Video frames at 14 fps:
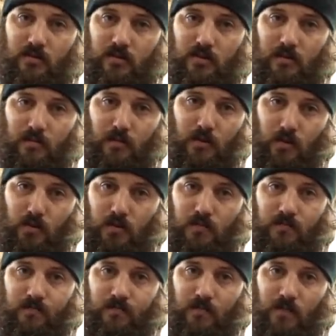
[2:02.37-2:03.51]
on something cool
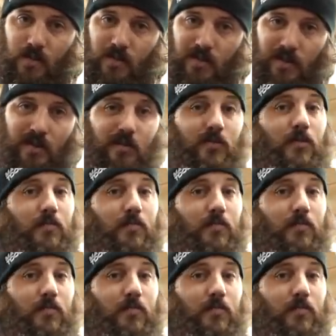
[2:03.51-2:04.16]
than